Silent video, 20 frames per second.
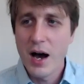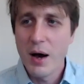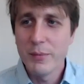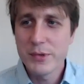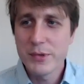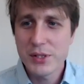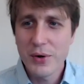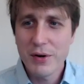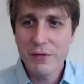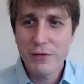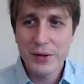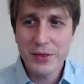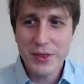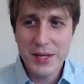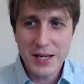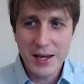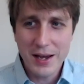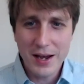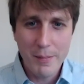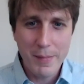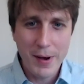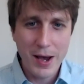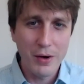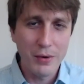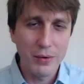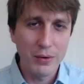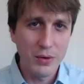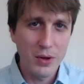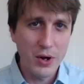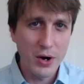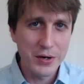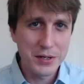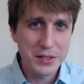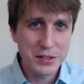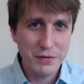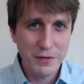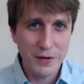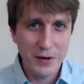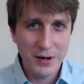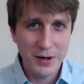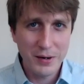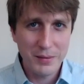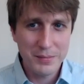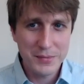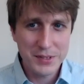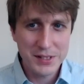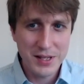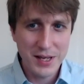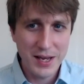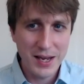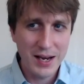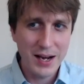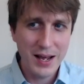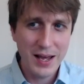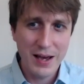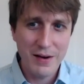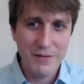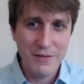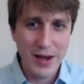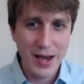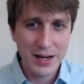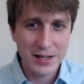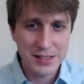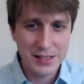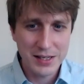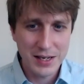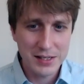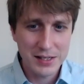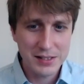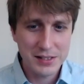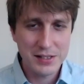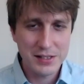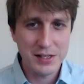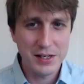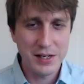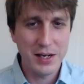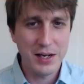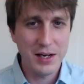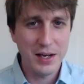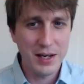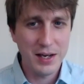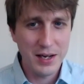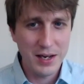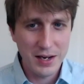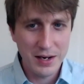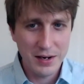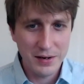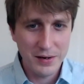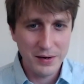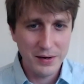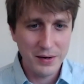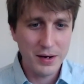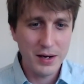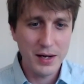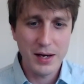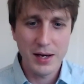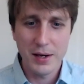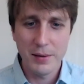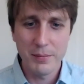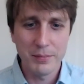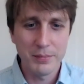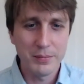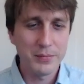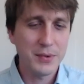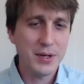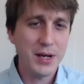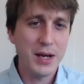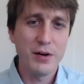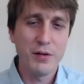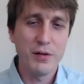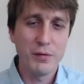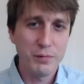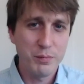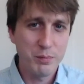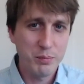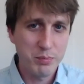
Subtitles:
So if we're thinking about large firms that have access to kind of